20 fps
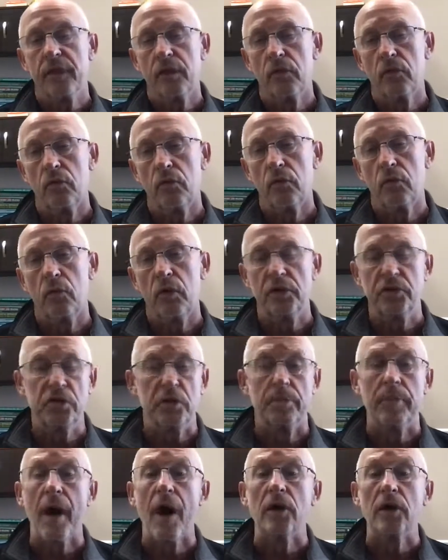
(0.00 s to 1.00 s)
what your
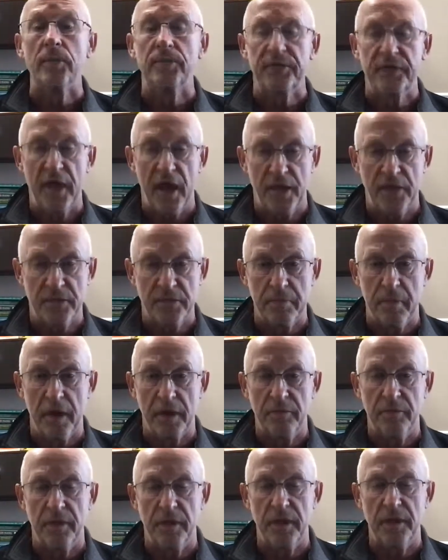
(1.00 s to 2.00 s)
polyp status
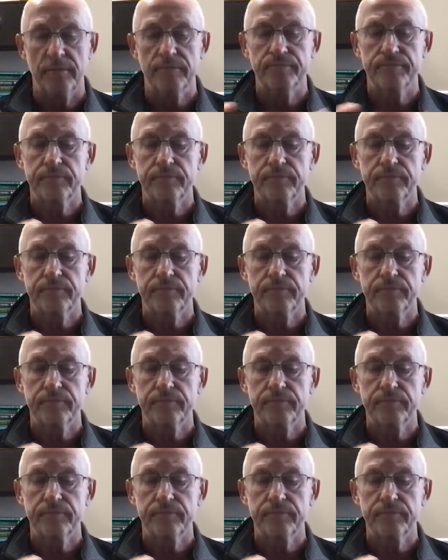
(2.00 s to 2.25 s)
might be.